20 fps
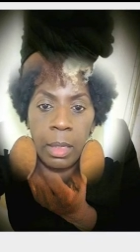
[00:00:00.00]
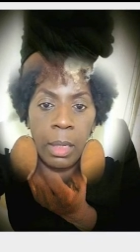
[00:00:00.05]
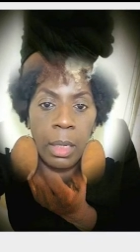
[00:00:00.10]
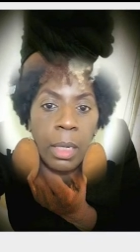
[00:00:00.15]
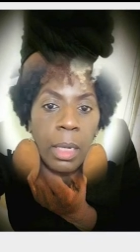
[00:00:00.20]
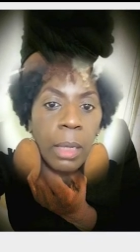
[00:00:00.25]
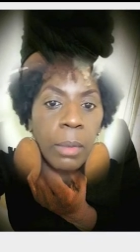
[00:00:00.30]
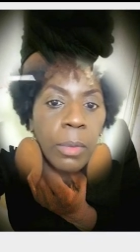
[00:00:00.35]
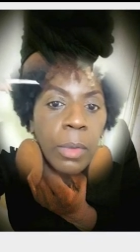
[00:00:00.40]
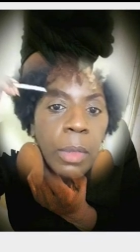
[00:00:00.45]

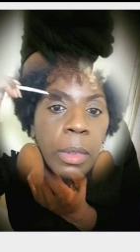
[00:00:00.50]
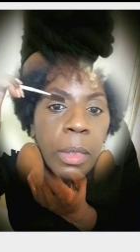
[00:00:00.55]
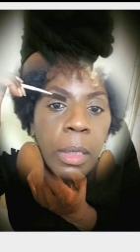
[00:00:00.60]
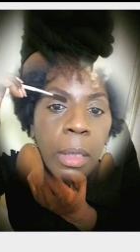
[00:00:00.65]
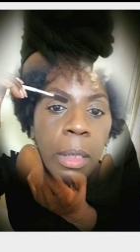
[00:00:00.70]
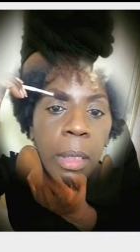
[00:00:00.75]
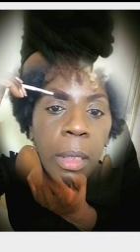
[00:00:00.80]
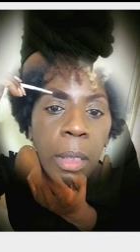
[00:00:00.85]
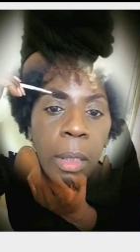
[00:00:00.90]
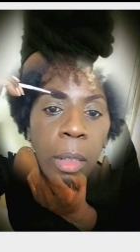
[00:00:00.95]
I'm going to,
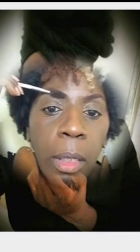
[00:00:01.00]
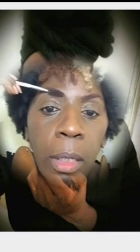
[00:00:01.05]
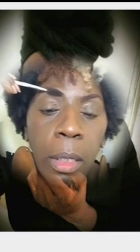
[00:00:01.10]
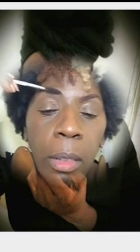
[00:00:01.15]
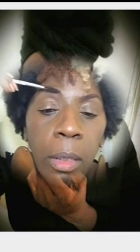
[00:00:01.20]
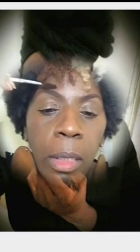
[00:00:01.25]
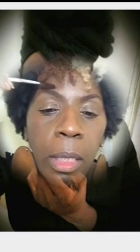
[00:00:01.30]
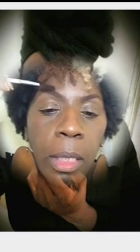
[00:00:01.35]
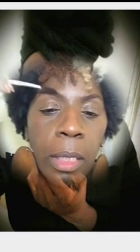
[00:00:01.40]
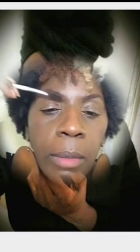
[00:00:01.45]

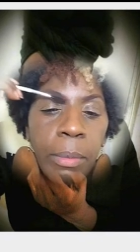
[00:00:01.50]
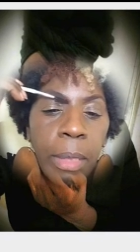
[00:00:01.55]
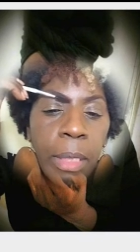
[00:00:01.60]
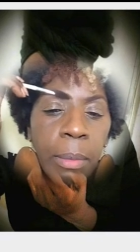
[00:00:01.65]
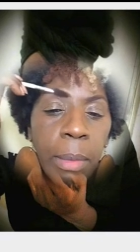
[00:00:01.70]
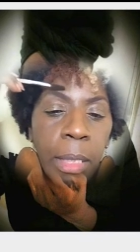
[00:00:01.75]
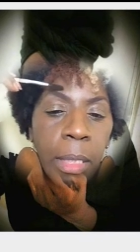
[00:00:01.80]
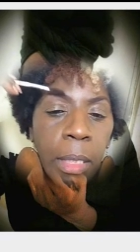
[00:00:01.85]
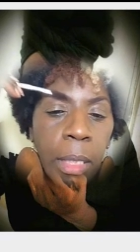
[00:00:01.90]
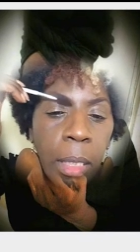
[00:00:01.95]
I didn't mean to
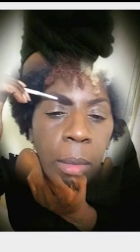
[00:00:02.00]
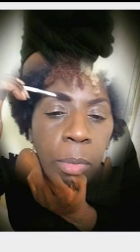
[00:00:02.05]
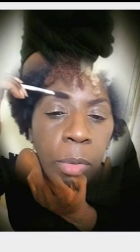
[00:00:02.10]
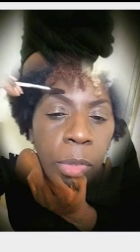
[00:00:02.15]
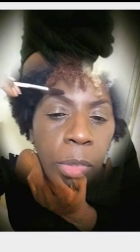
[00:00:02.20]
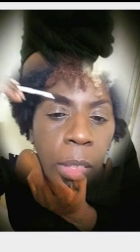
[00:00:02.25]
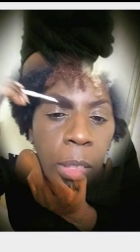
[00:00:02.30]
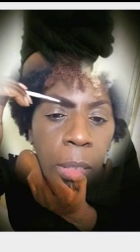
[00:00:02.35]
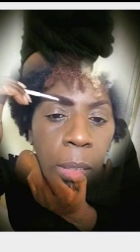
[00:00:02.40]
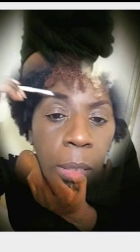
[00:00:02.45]
make the table
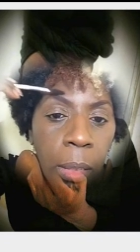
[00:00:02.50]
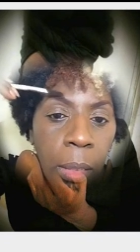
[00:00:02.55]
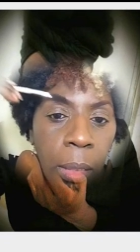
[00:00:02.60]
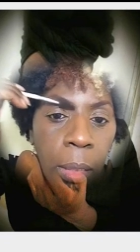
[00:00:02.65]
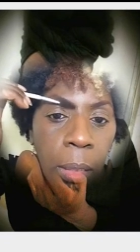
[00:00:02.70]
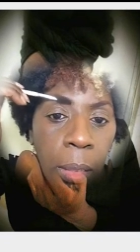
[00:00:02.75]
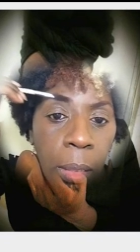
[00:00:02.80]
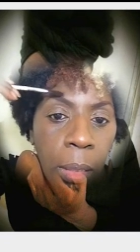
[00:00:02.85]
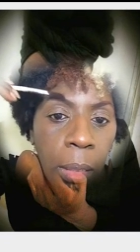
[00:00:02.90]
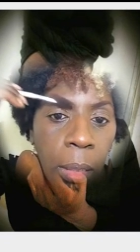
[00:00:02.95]
shake.
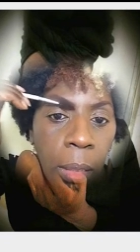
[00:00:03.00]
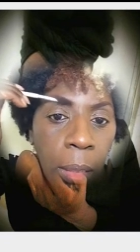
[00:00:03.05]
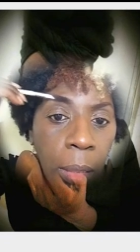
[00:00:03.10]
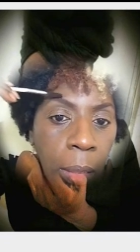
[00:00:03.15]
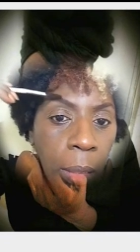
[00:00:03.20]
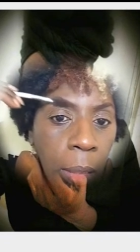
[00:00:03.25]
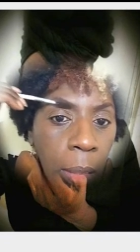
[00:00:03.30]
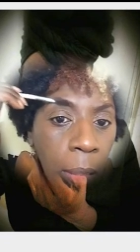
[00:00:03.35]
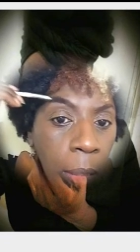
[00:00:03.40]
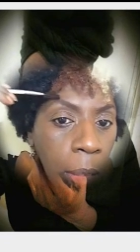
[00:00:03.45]

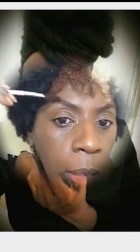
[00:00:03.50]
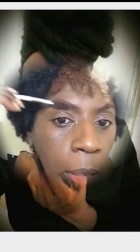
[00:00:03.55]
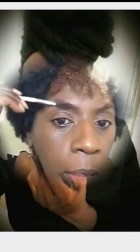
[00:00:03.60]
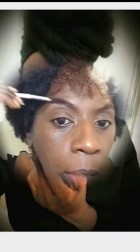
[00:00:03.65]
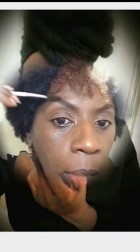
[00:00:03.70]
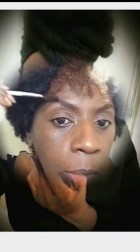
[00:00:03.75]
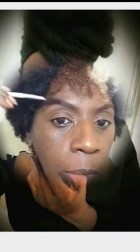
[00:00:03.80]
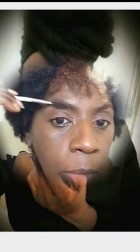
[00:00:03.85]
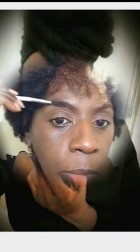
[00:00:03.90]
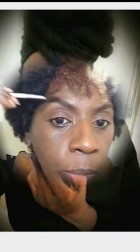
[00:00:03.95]

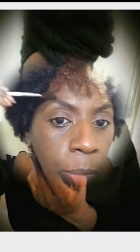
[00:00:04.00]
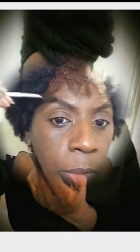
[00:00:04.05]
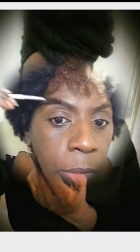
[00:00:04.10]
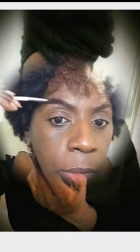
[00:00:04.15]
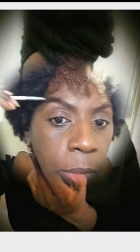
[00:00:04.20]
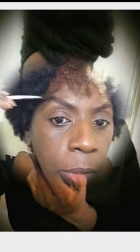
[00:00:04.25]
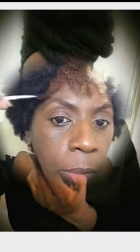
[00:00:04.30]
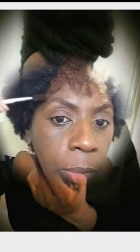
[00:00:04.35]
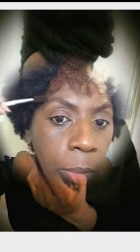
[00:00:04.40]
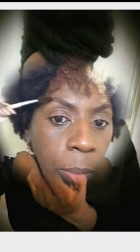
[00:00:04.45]
I'm just
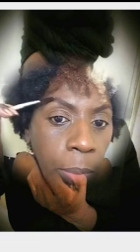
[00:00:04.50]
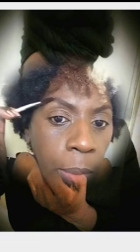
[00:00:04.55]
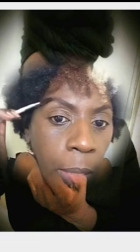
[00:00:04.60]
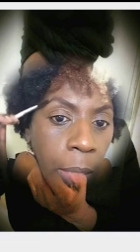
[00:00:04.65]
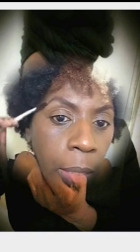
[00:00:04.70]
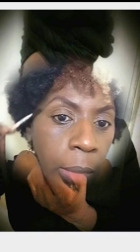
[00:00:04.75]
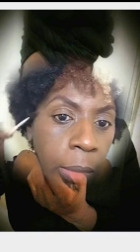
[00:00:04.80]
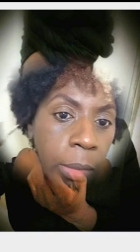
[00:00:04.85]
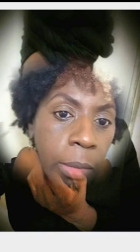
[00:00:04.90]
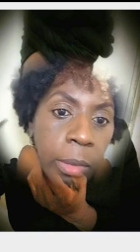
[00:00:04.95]
brushing up the
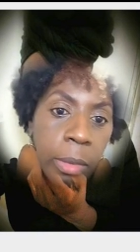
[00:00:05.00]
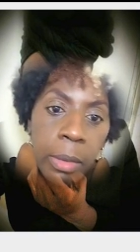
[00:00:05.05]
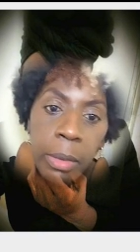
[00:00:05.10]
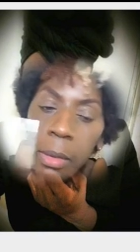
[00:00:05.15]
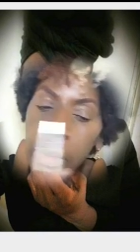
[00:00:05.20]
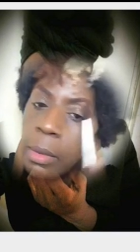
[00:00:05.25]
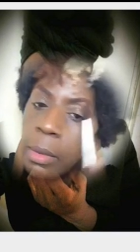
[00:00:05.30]
brows.